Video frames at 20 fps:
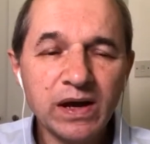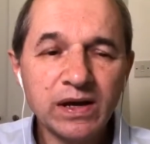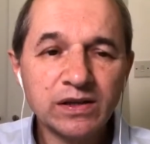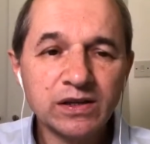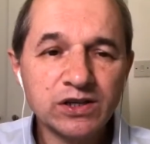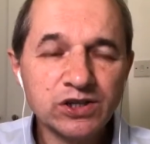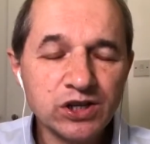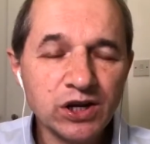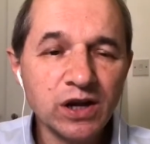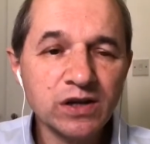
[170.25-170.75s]
The
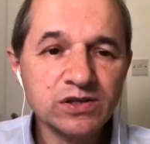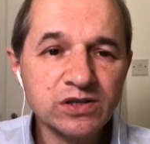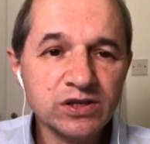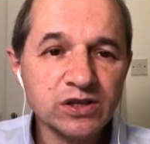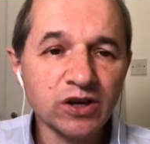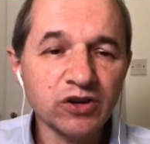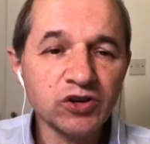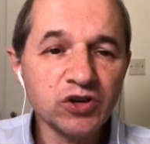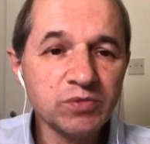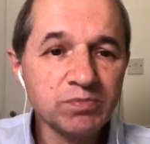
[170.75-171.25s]
chances
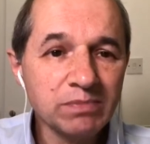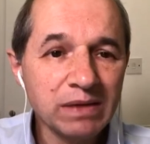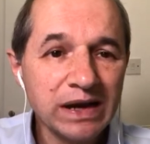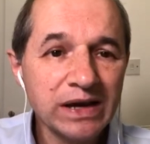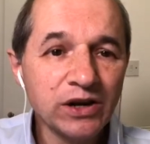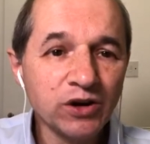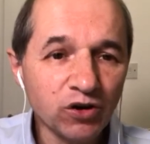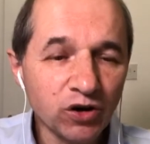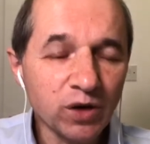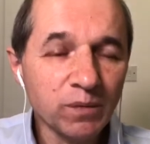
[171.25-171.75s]
are you may
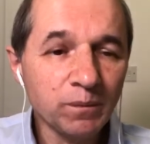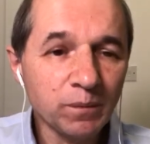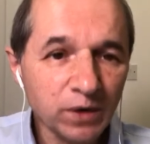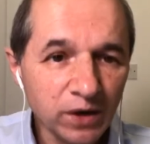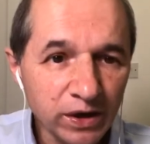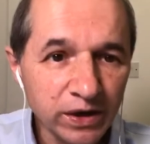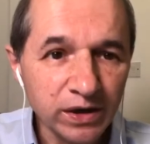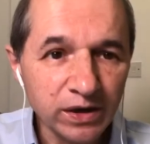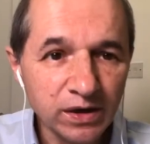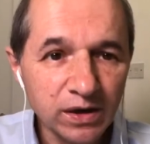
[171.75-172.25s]
not
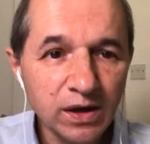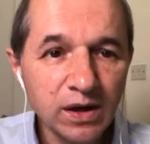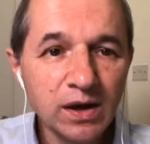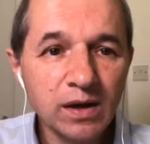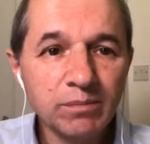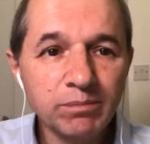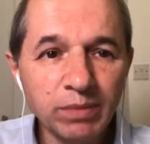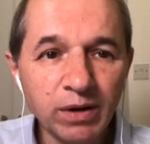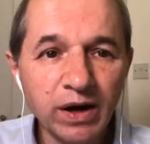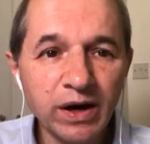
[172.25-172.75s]
complete
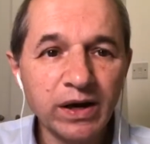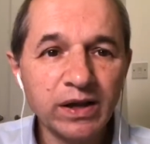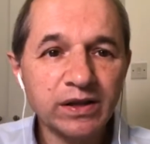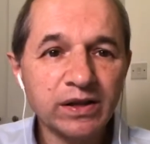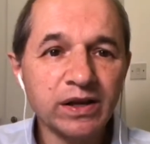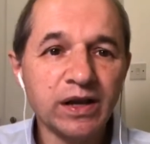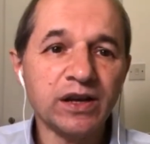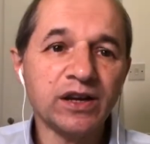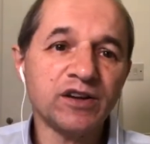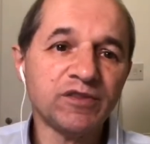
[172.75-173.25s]
by
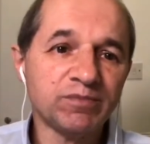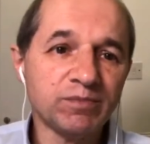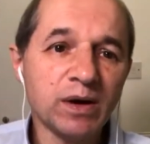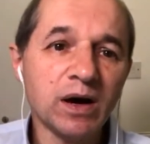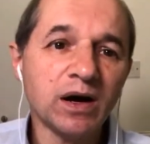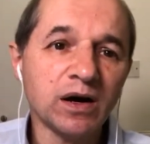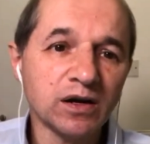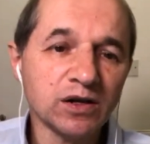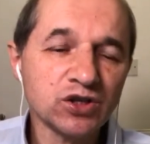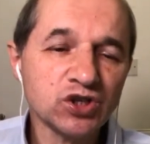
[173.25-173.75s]
the end of
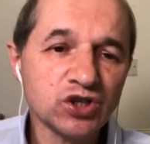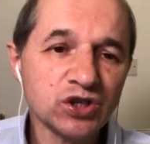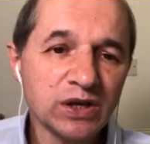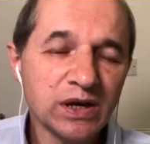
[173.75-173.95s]
March,